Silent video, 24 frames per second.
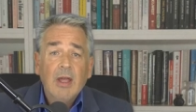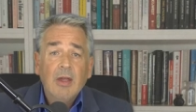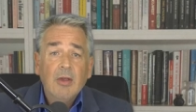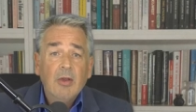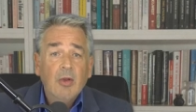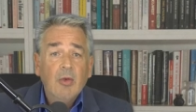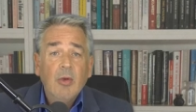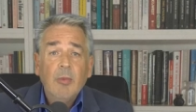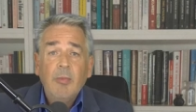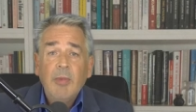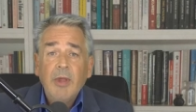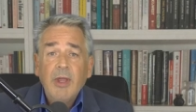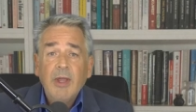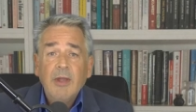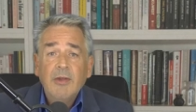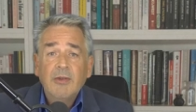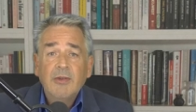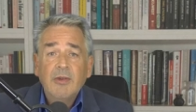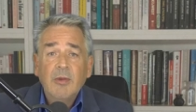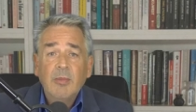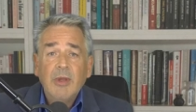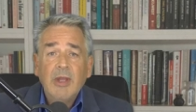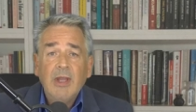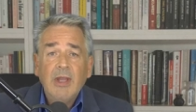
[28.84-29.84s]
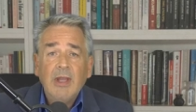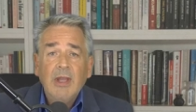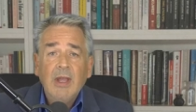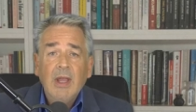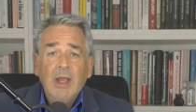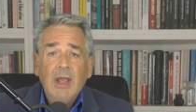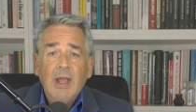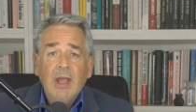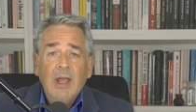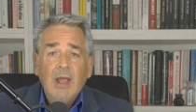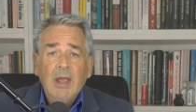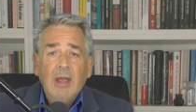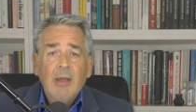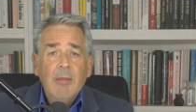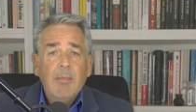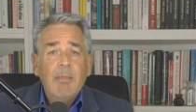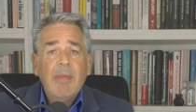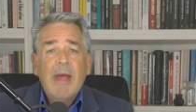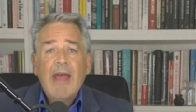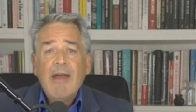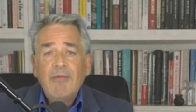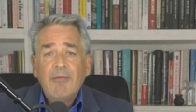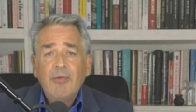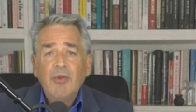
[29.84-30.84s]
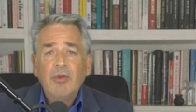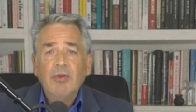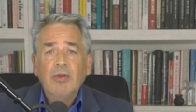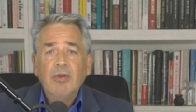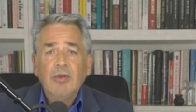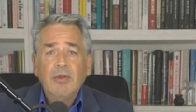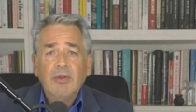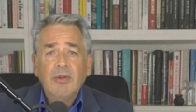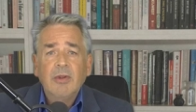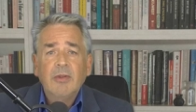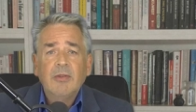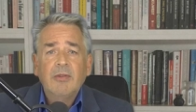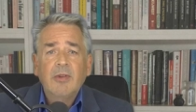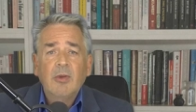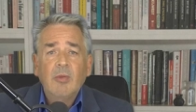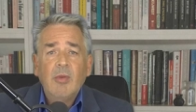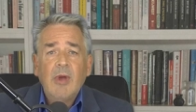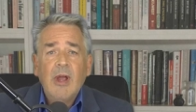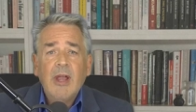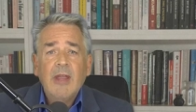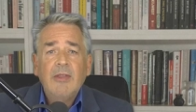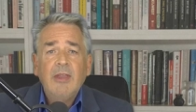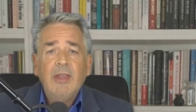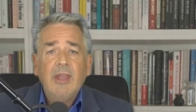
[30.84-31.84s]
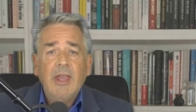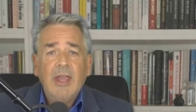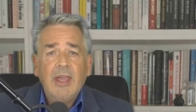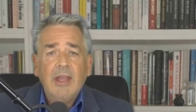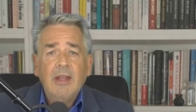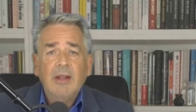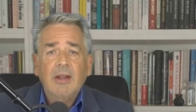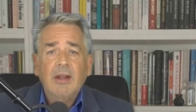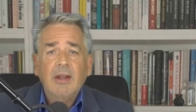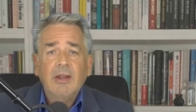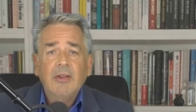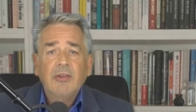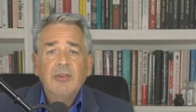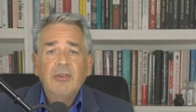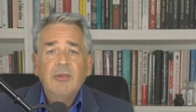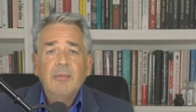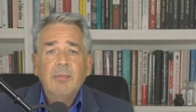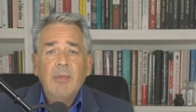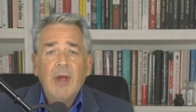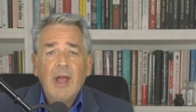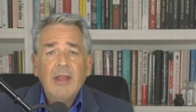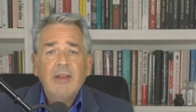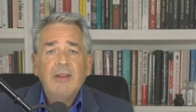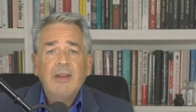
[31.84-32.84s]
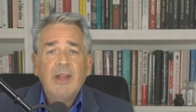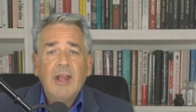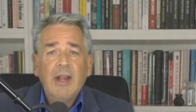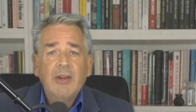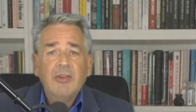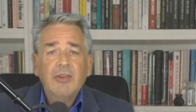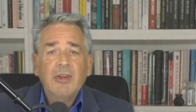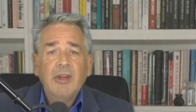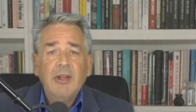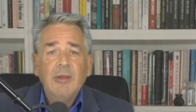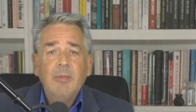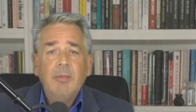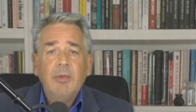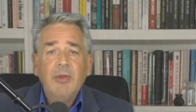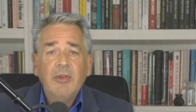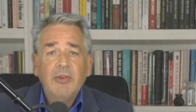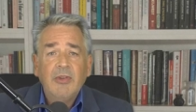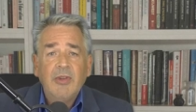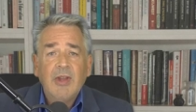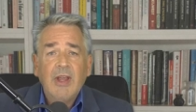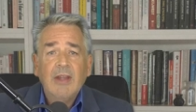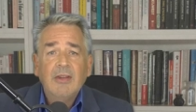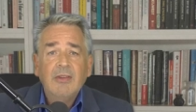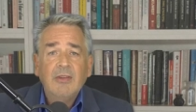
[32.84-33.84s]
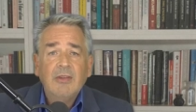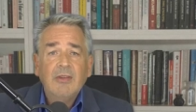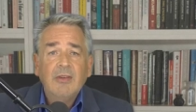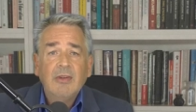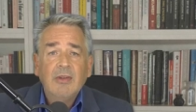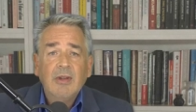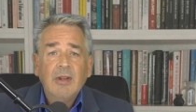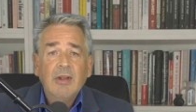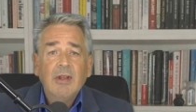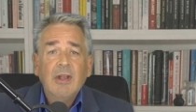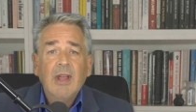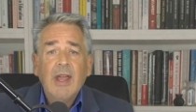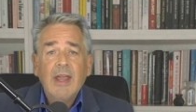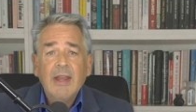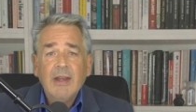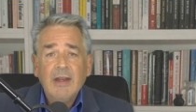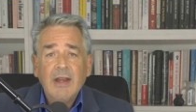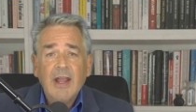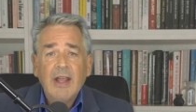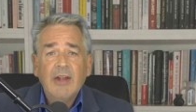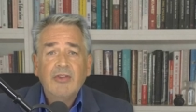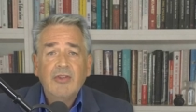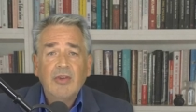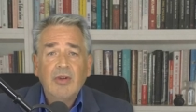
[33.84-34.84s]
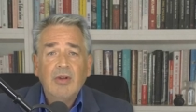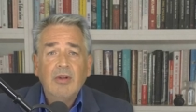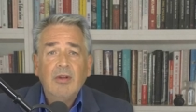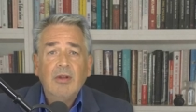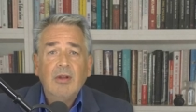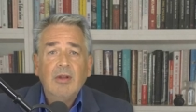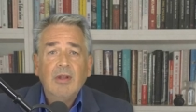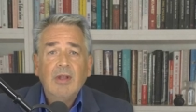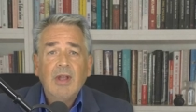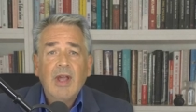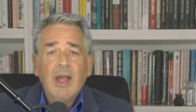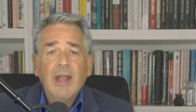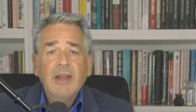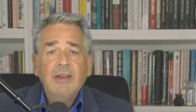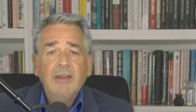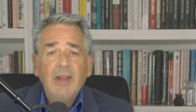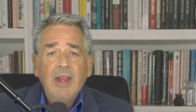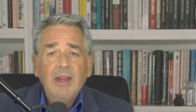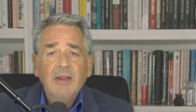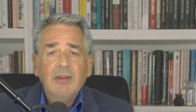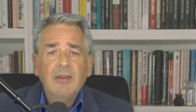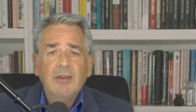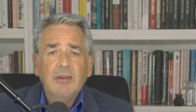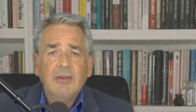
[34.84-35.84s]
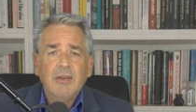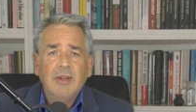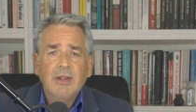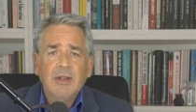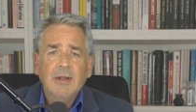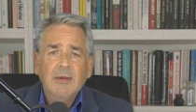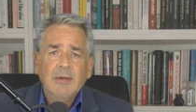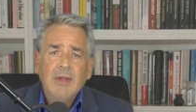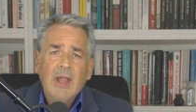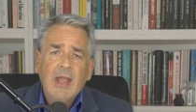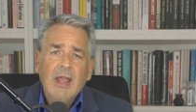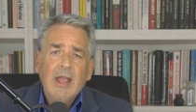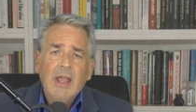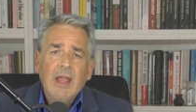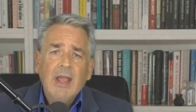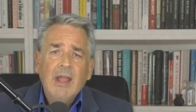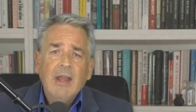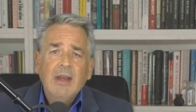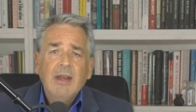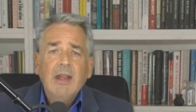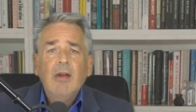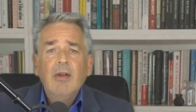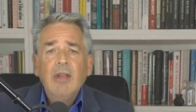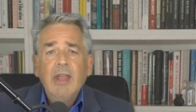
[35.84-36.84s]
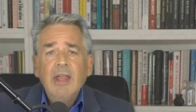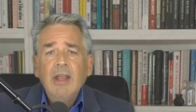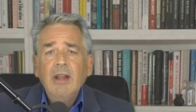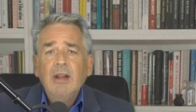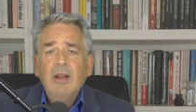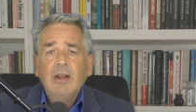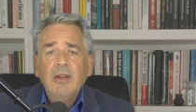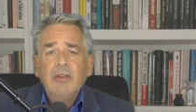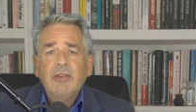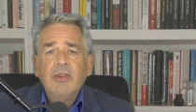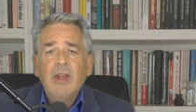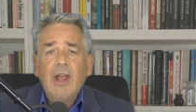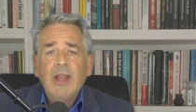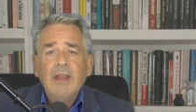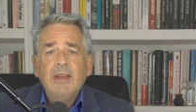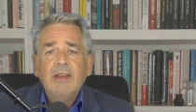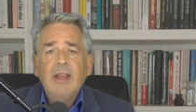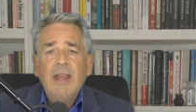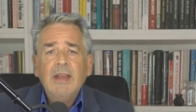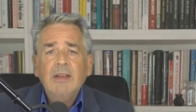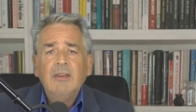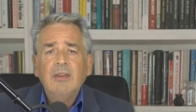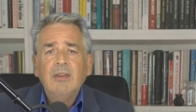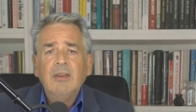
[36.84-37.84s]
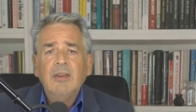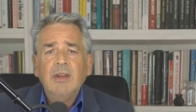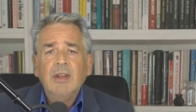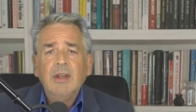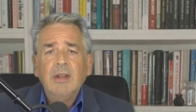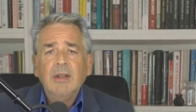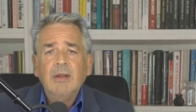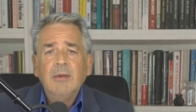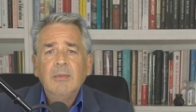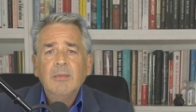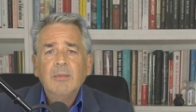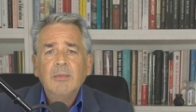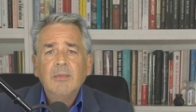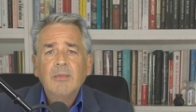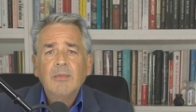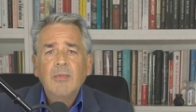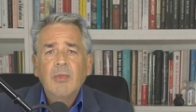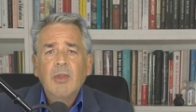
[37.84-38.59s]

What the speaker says: who appears to be baffled as to why the English might actually possess a national identity. Now, English identity